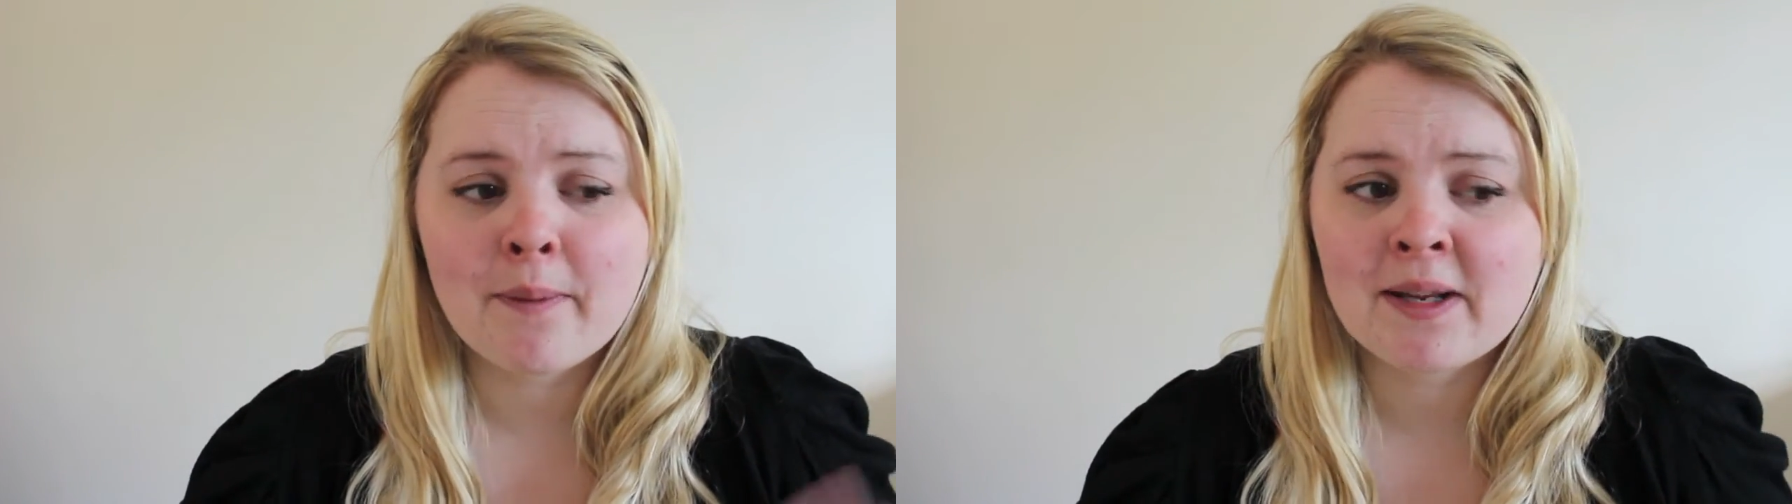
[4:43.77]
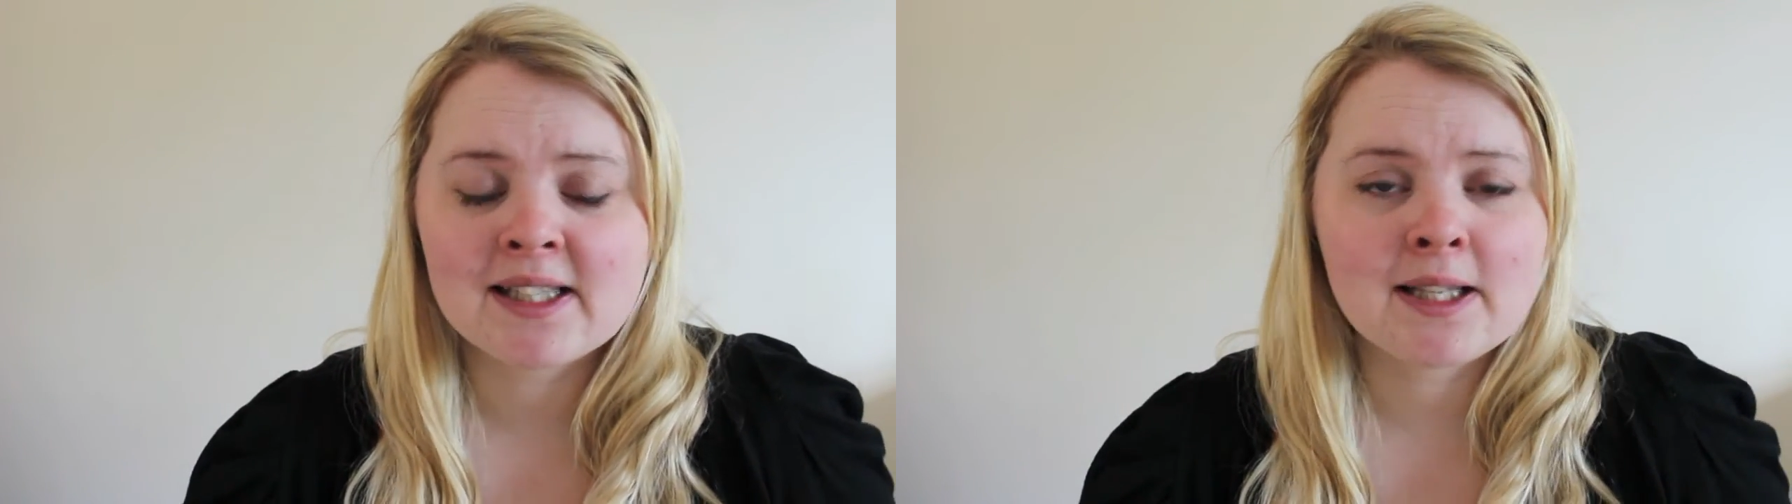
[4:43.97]
I
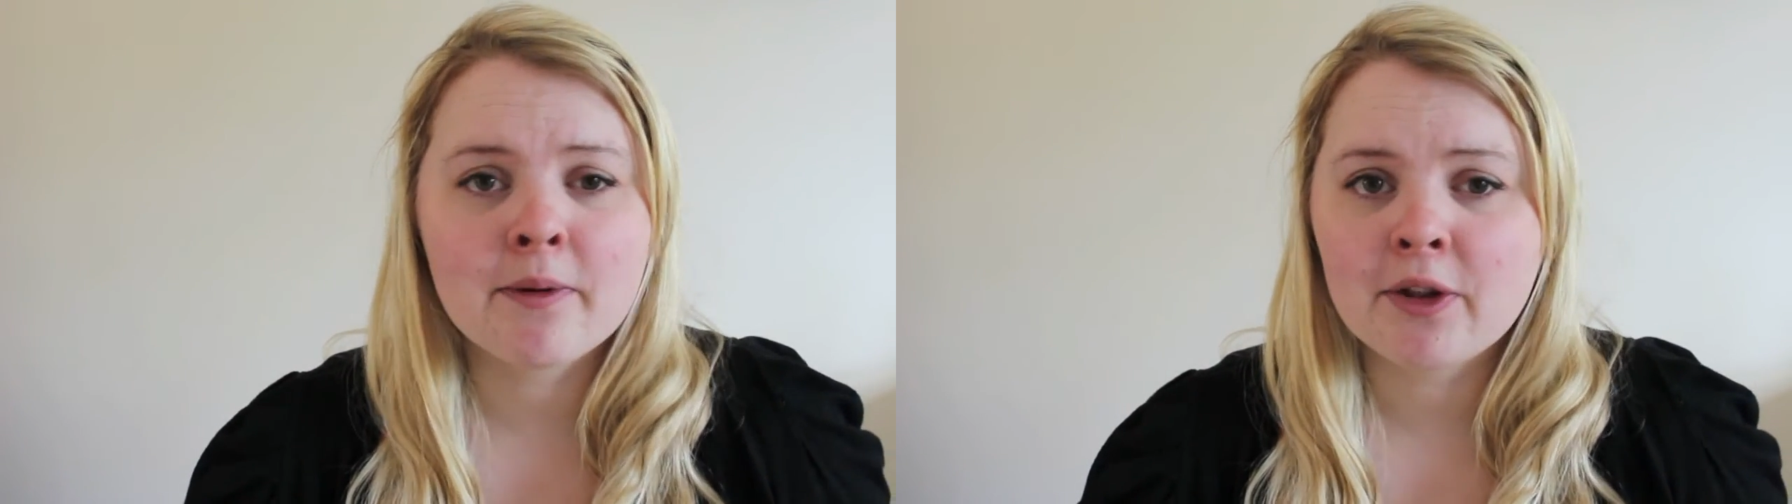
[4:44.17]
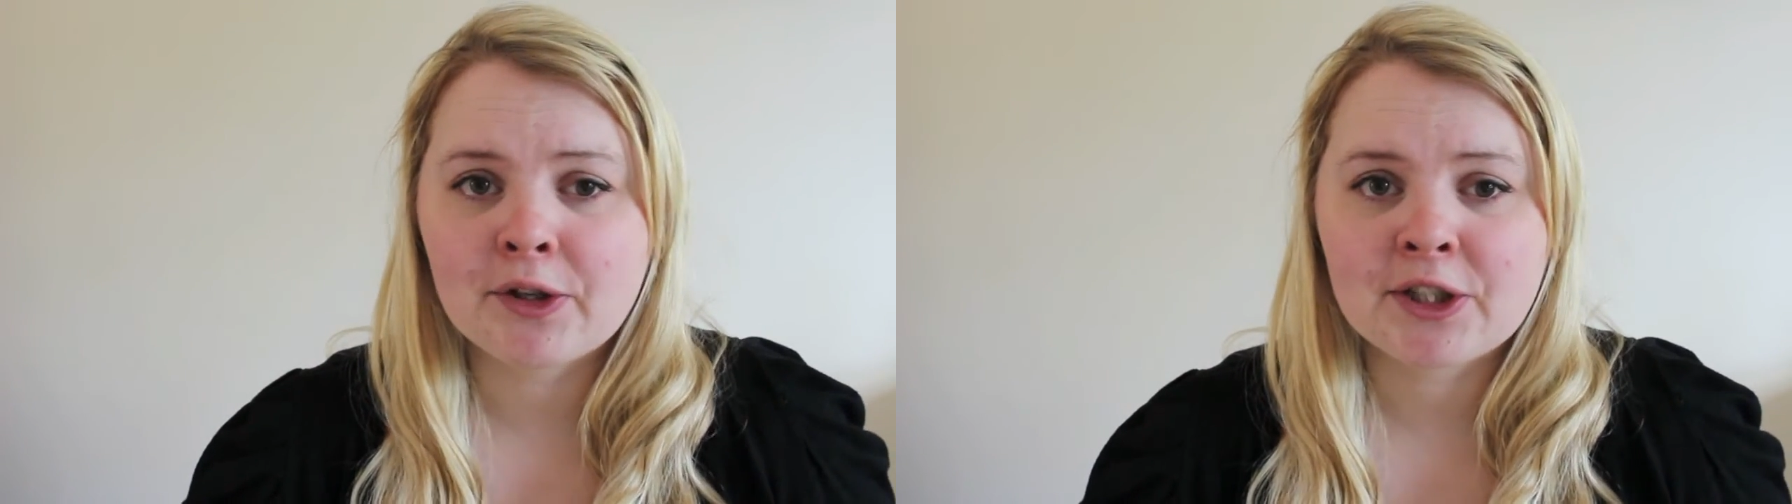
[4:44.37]
mean, some
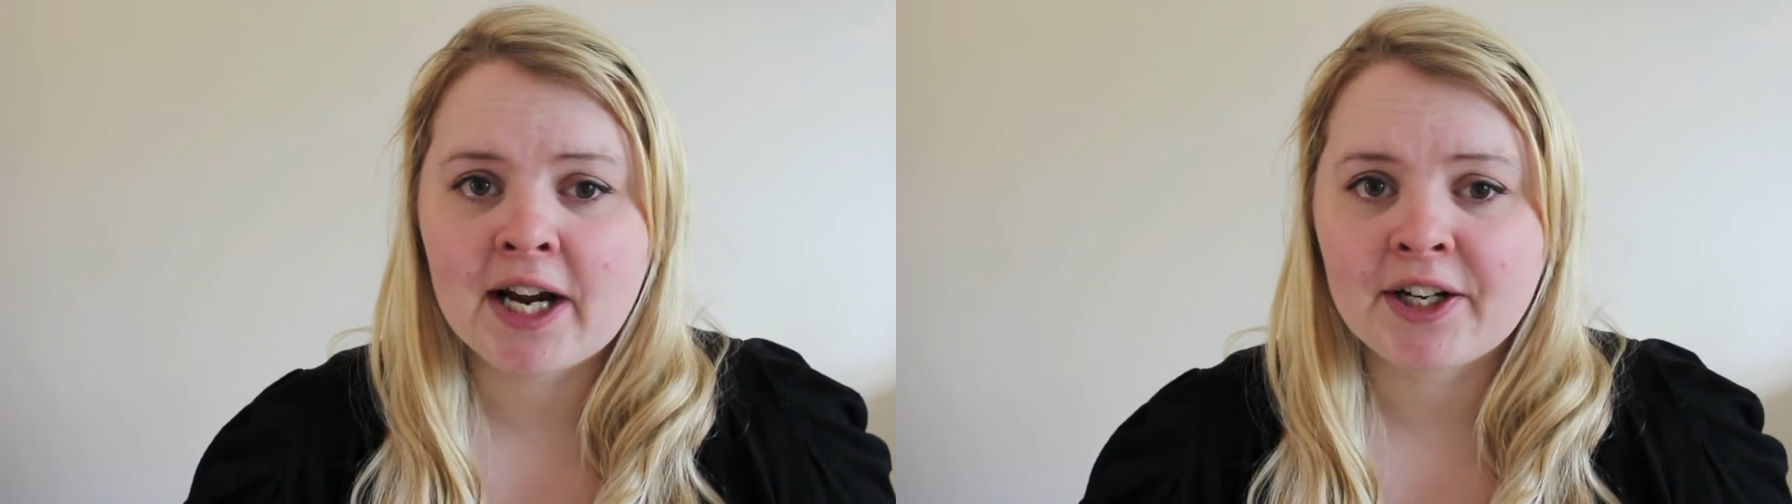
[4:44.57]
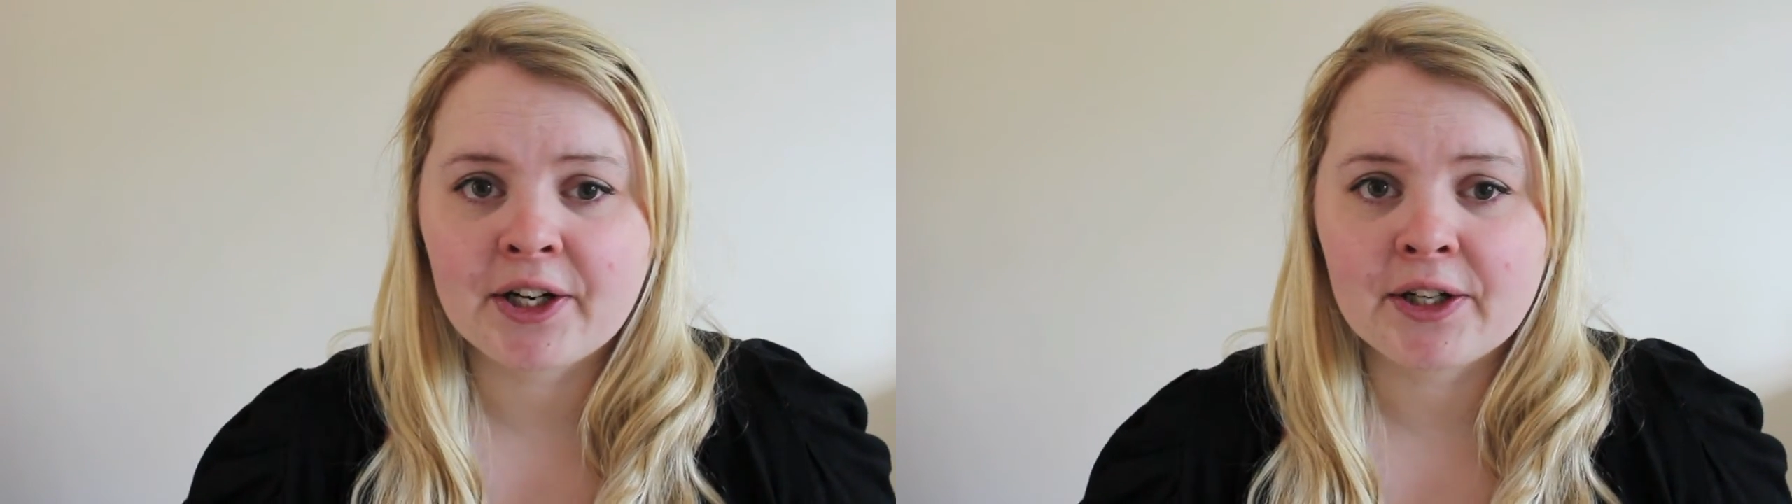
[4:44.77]
of those
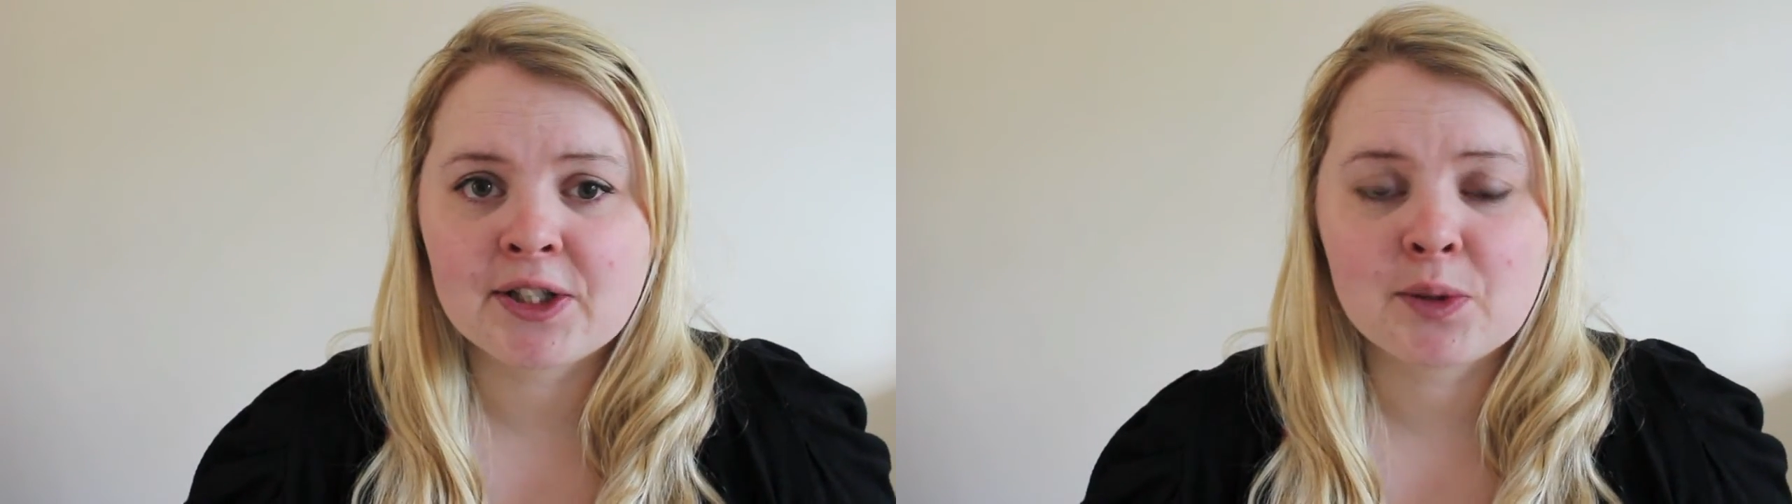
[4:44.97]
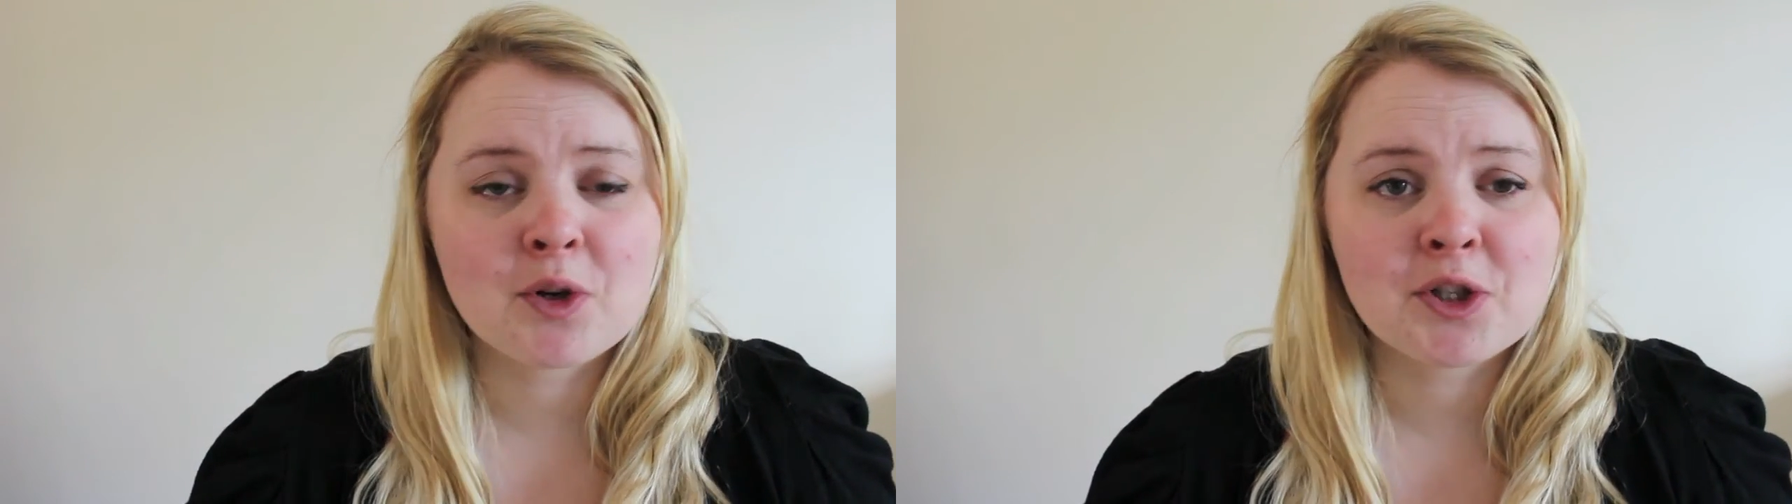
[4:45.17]

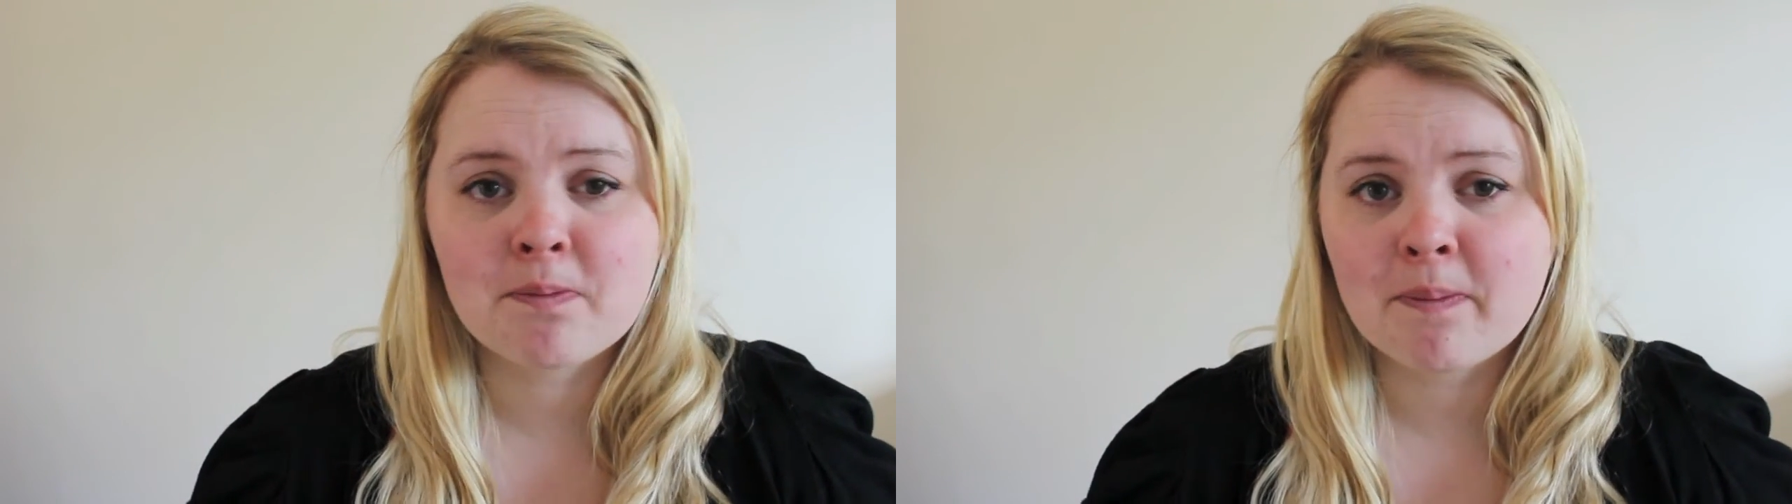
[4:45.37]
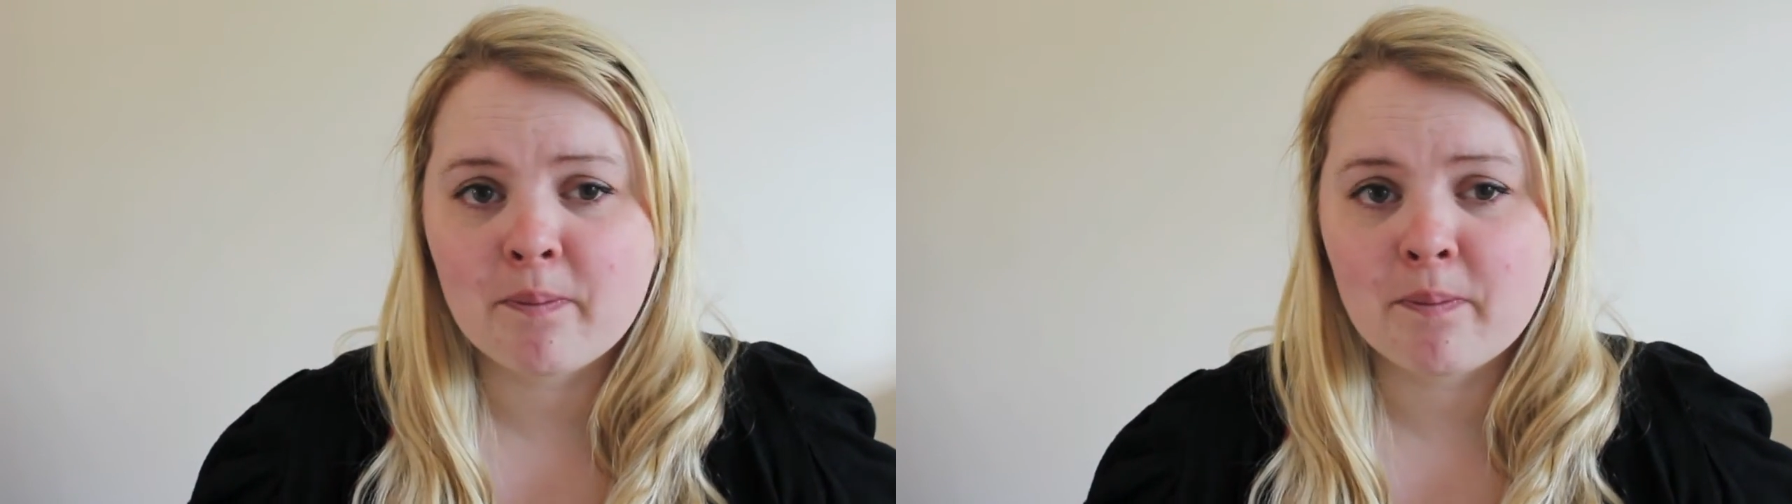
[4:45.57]
shadows swatch